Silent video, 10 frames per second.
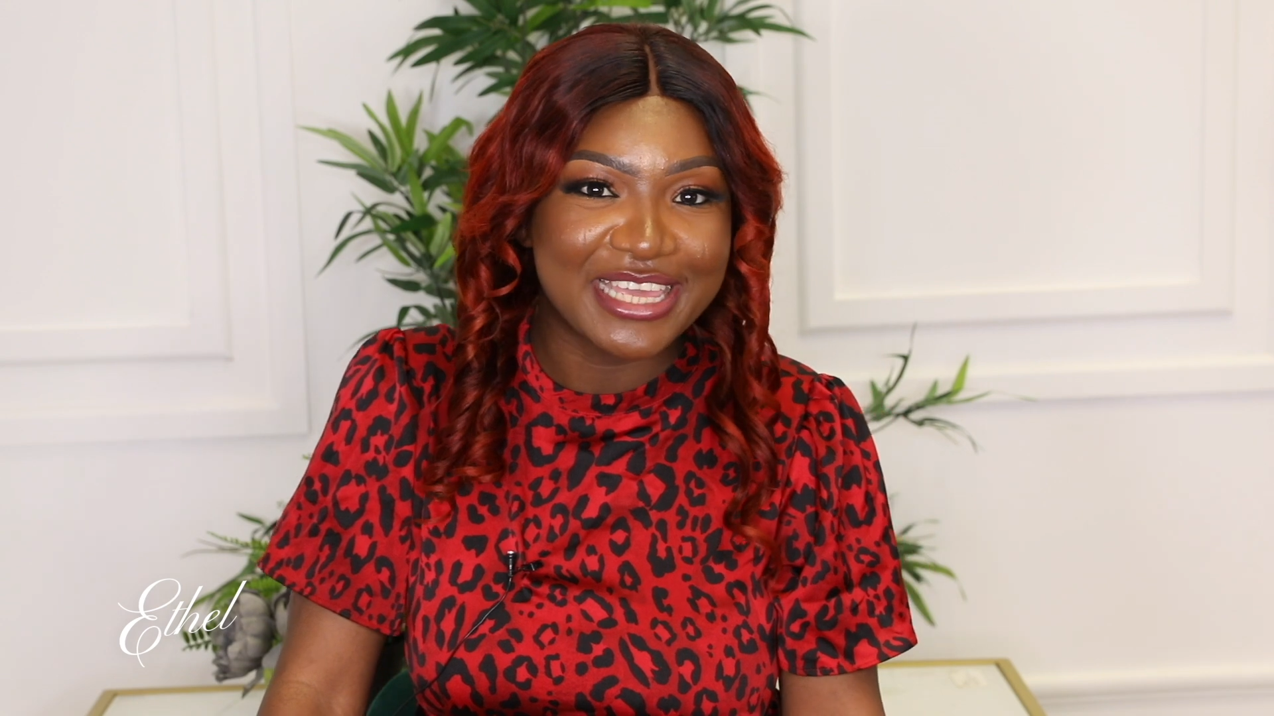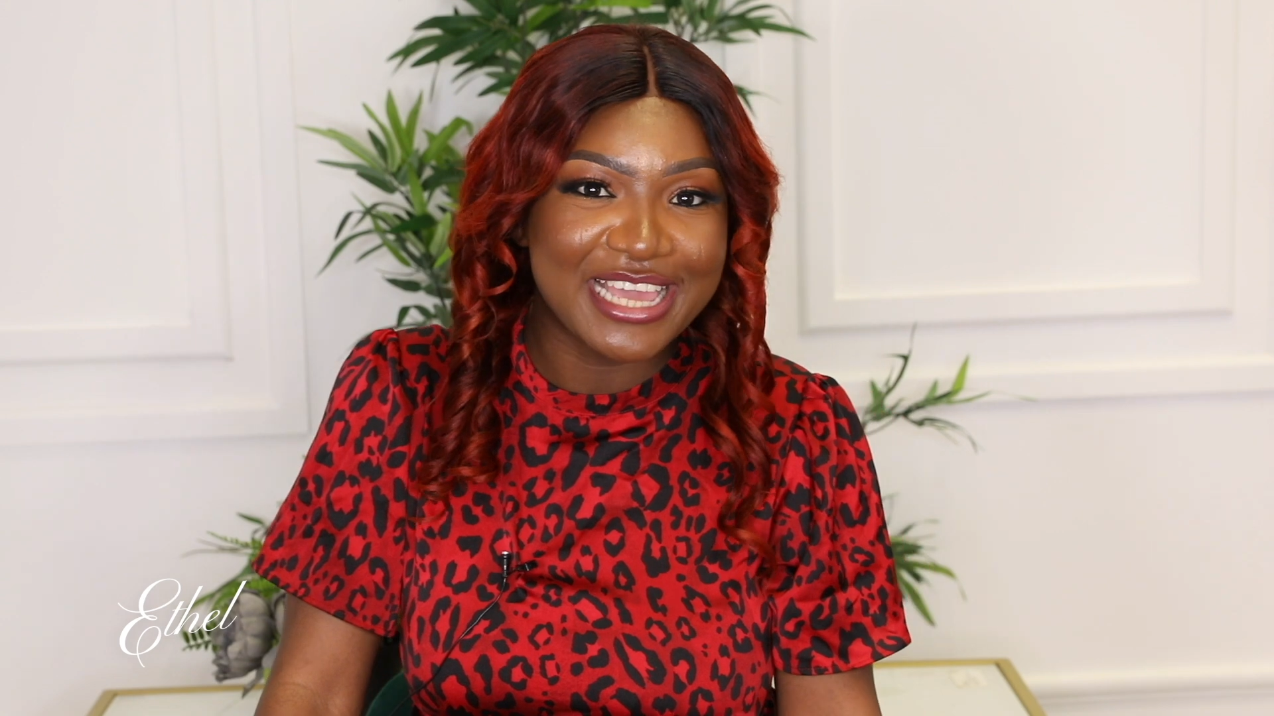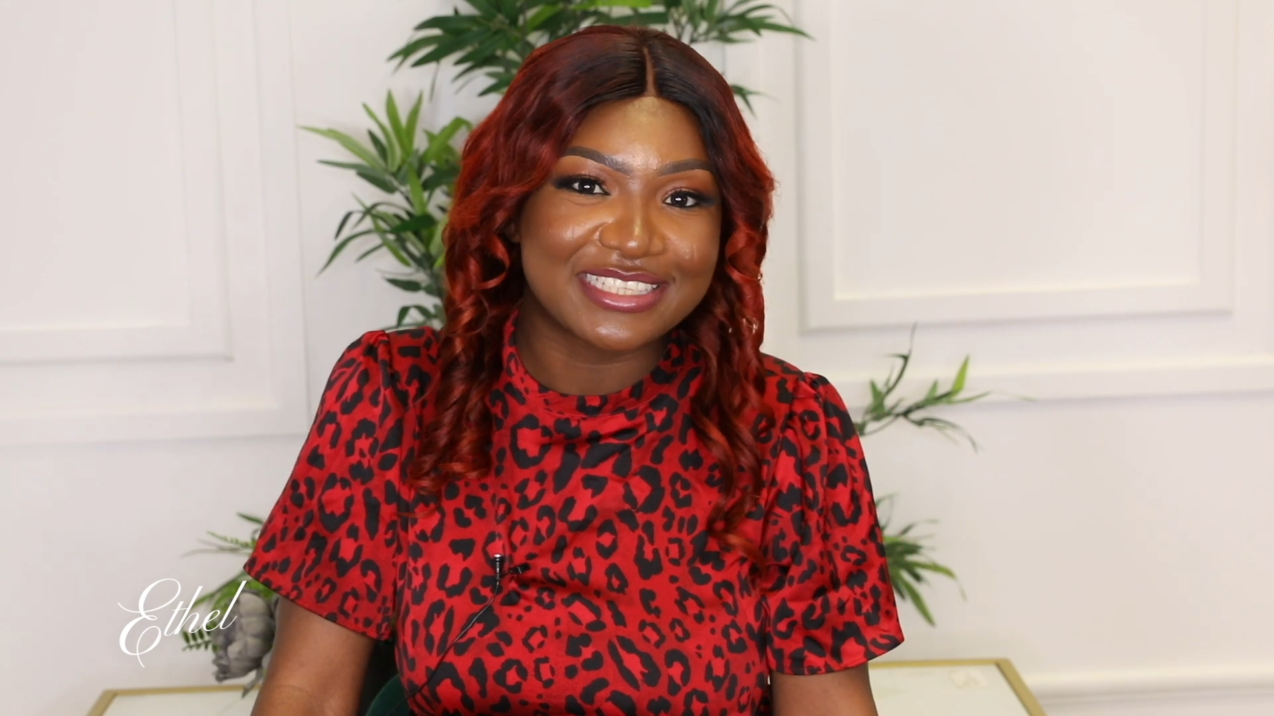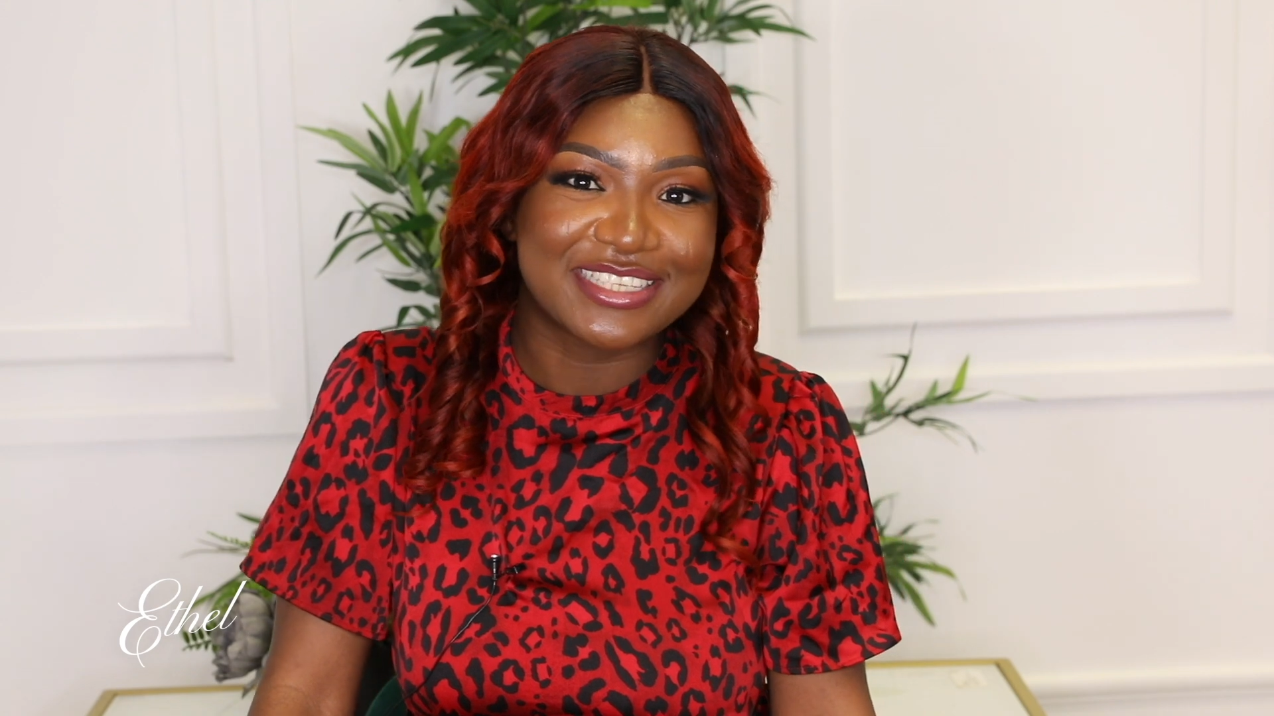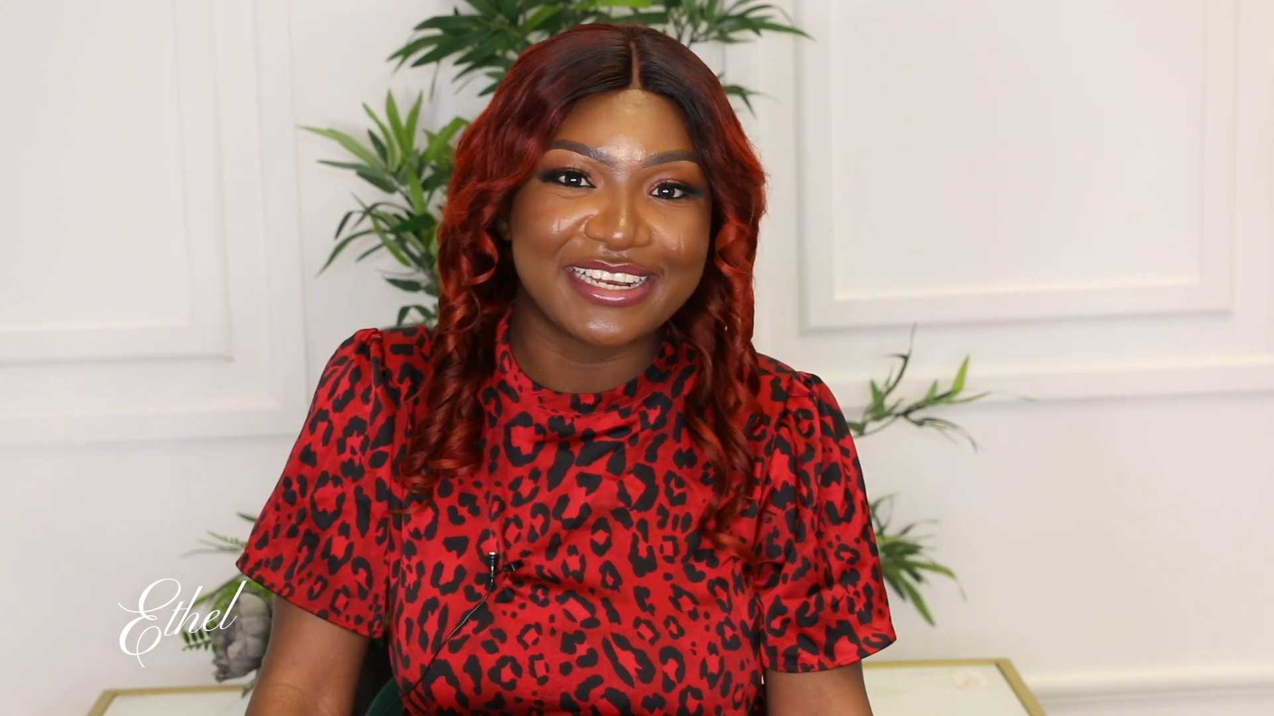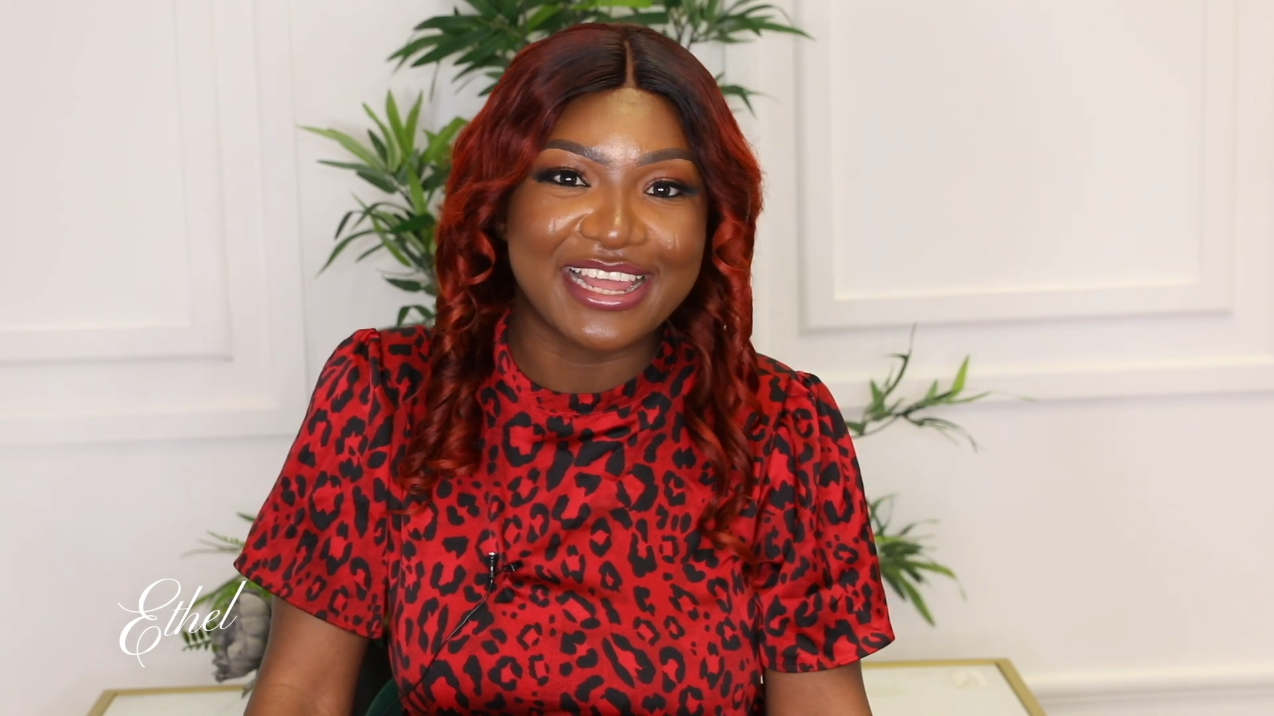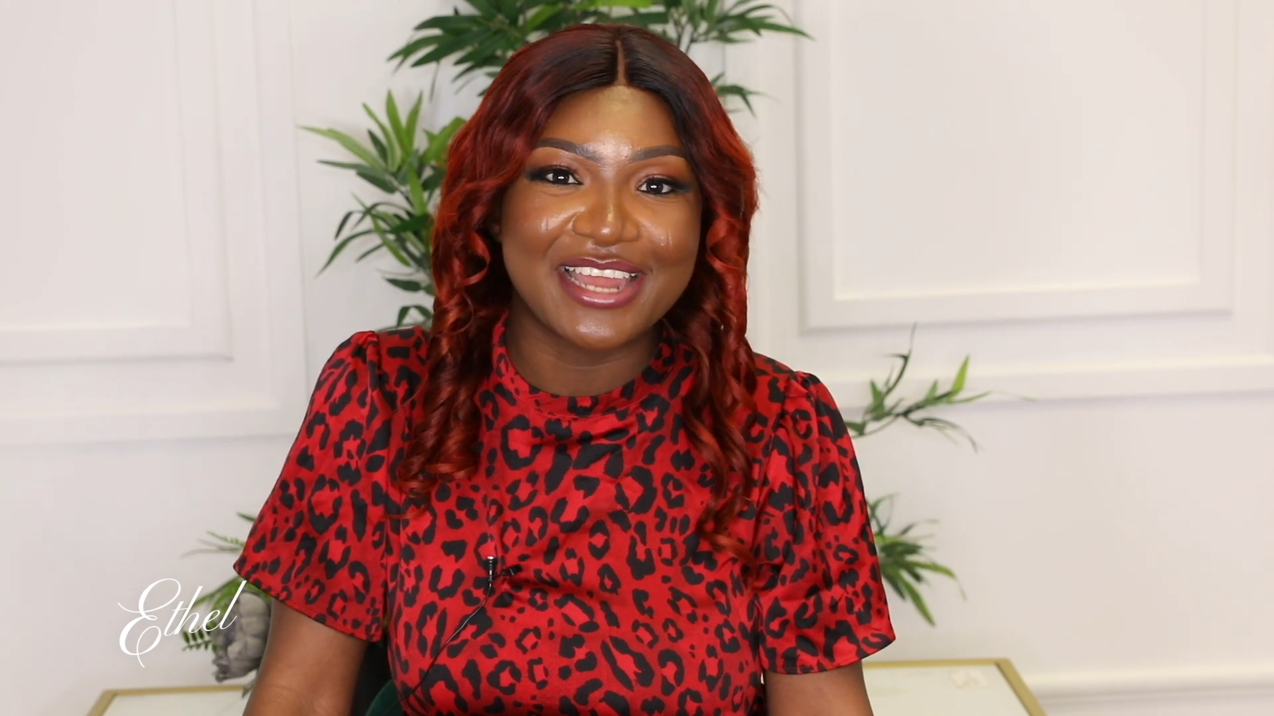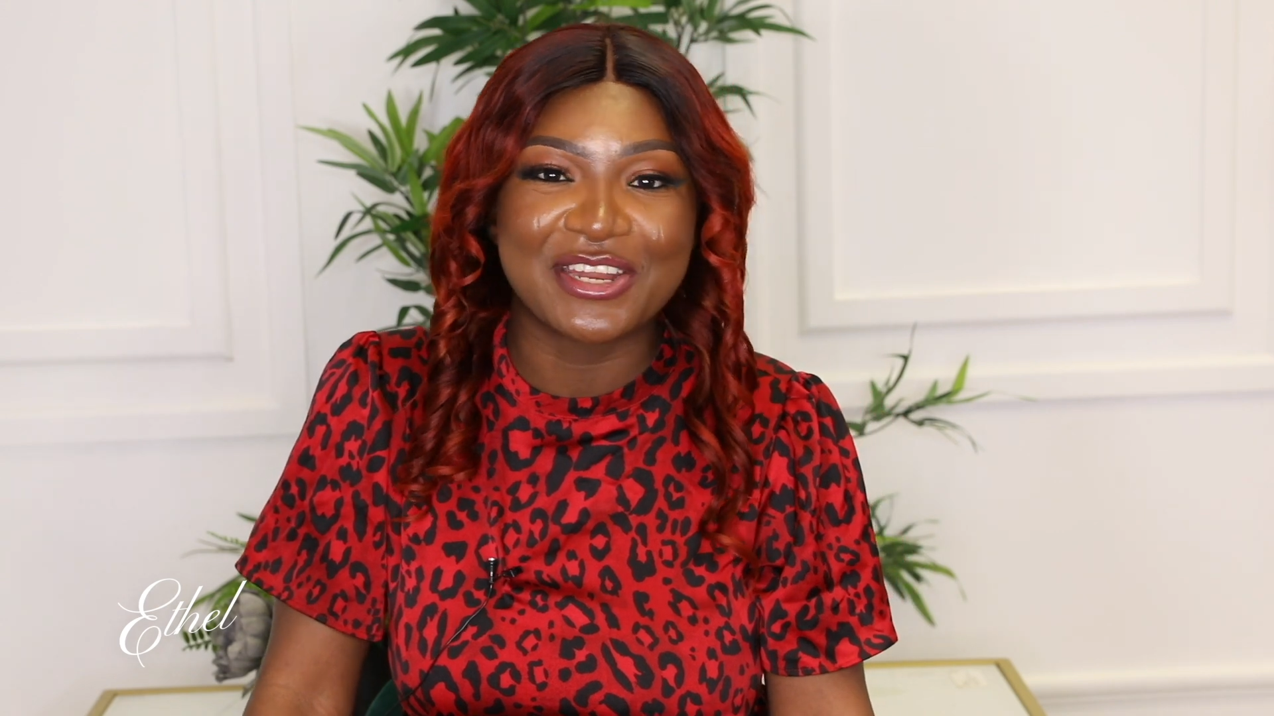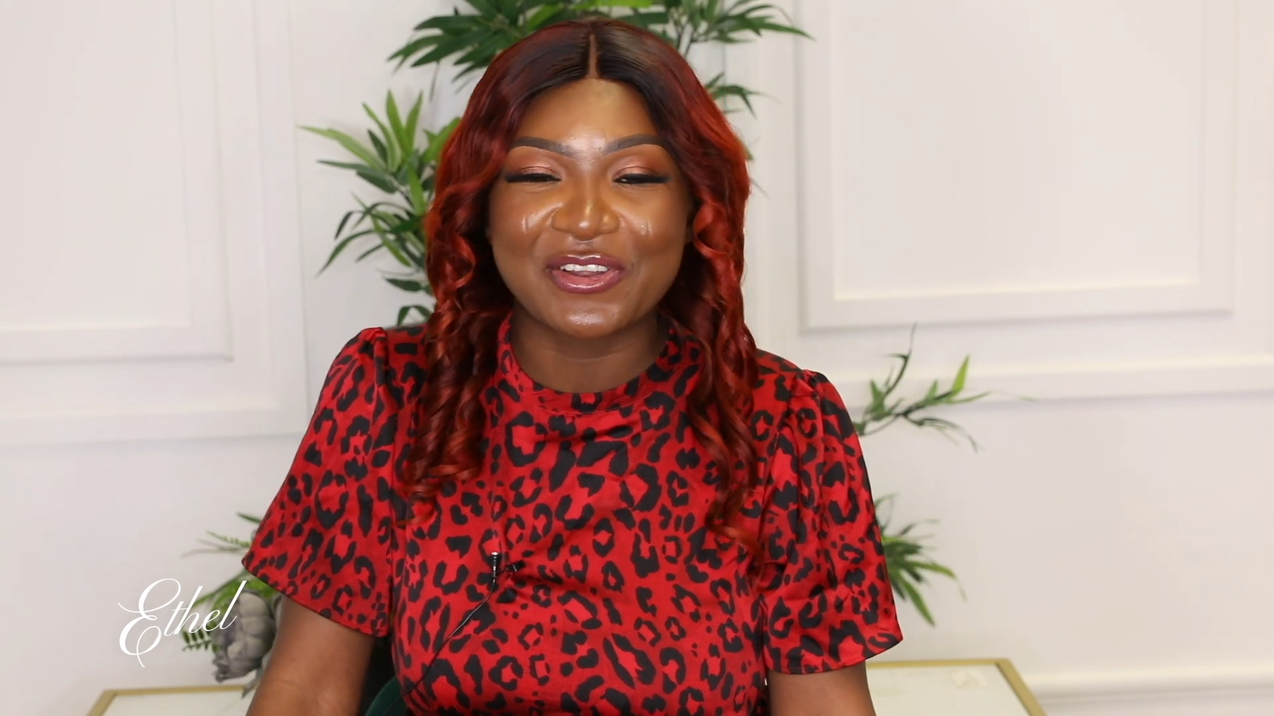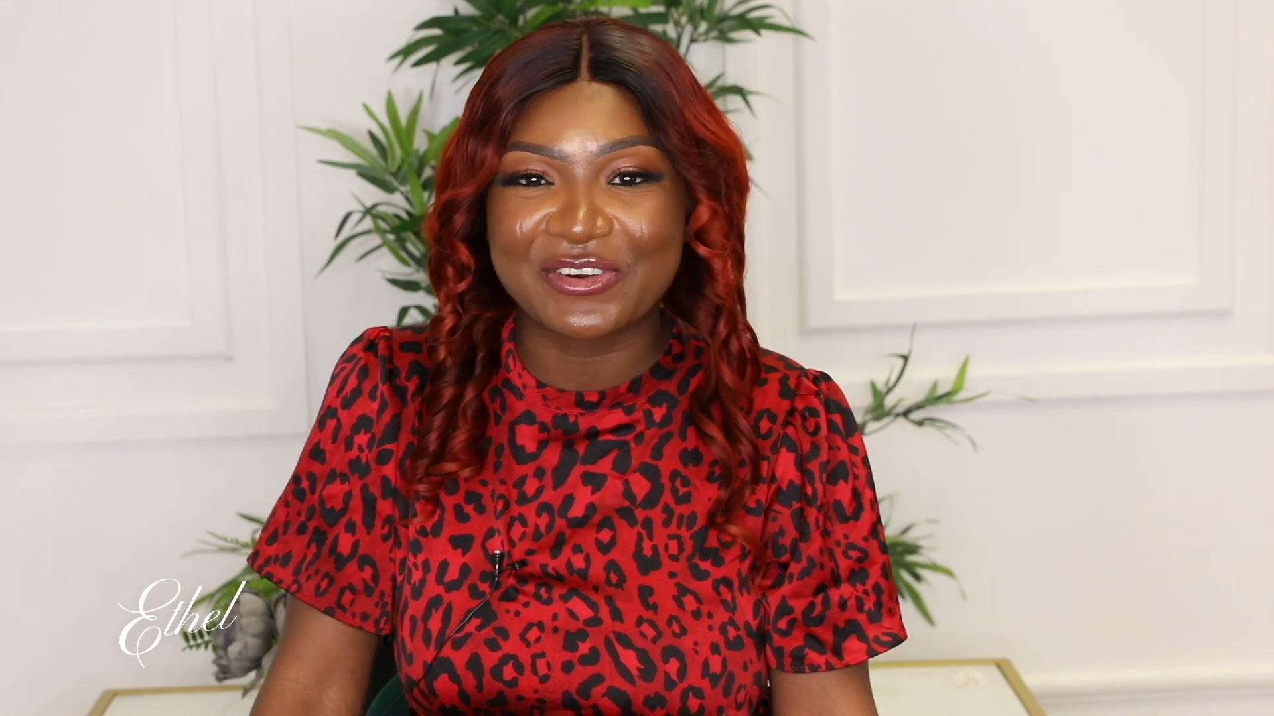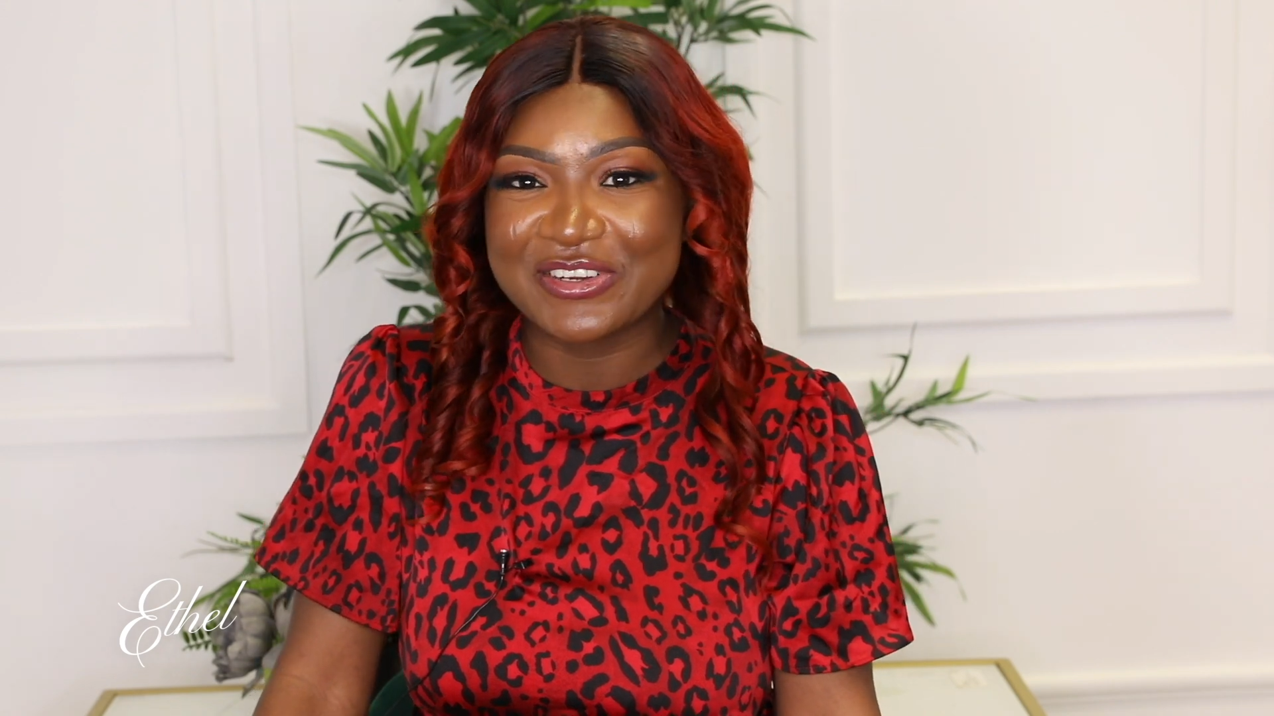here to learn and